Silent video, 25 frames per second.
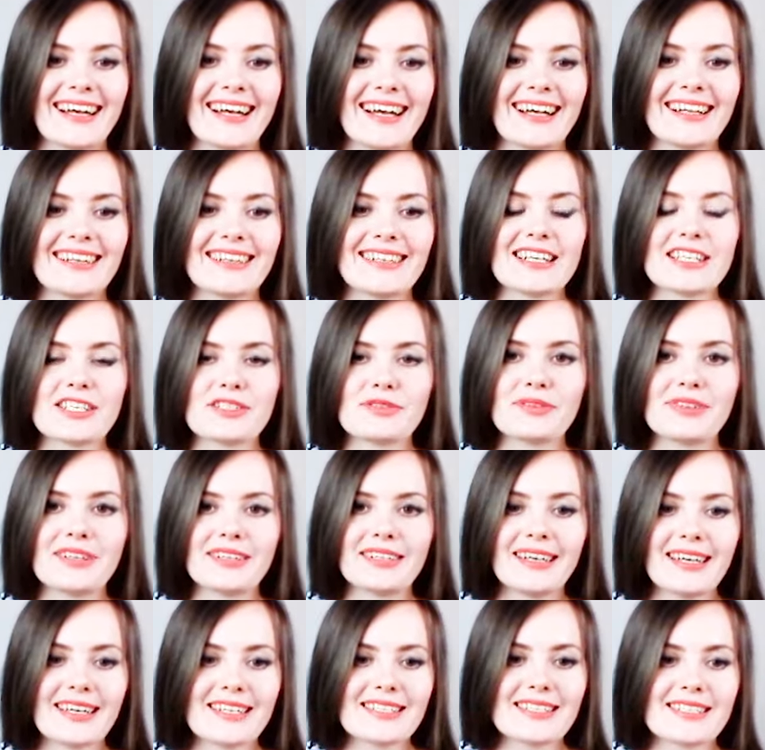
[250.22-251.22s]
Let's read
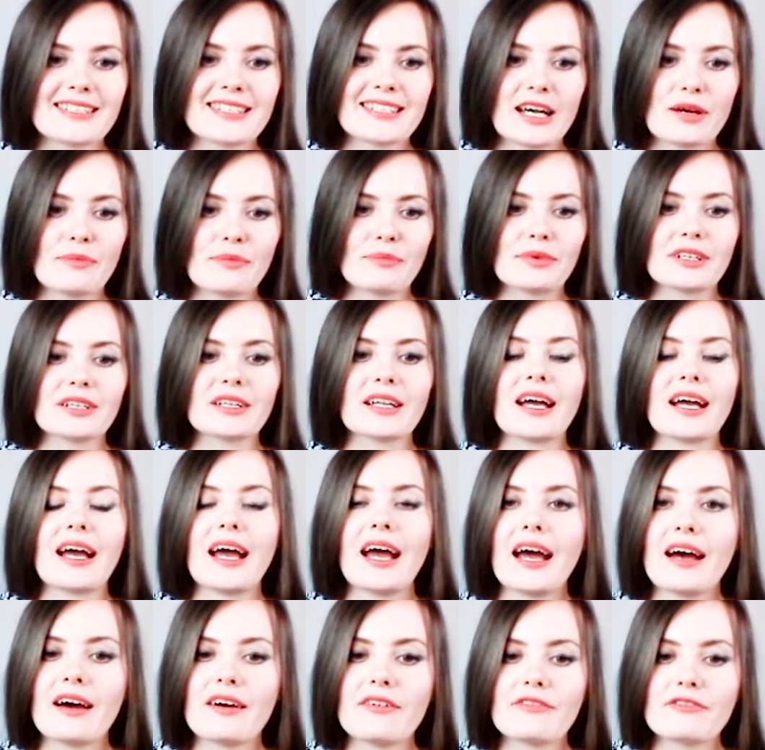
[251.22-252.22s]
the next example.
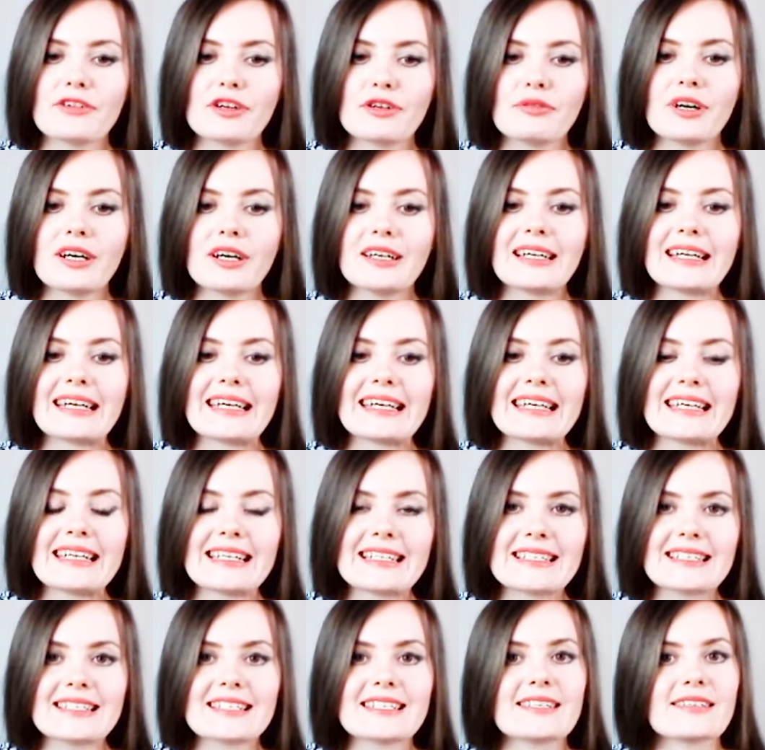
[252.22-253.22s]
Everyone
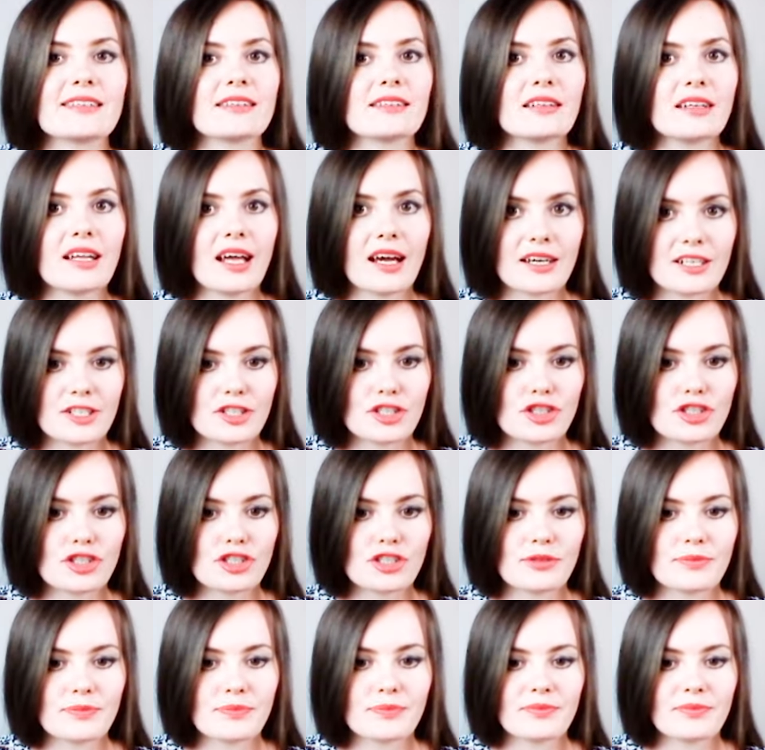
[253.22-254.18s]
eats lunch.